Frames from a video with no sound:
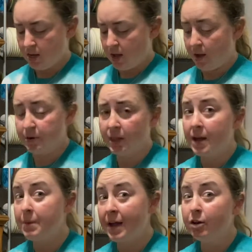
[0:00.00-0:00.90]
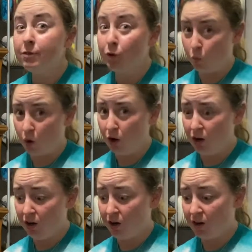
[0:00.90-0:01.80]
I'm a light packer for
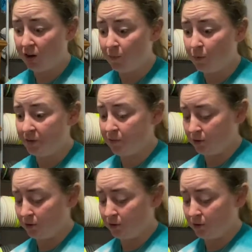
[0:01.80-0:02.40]
work, but for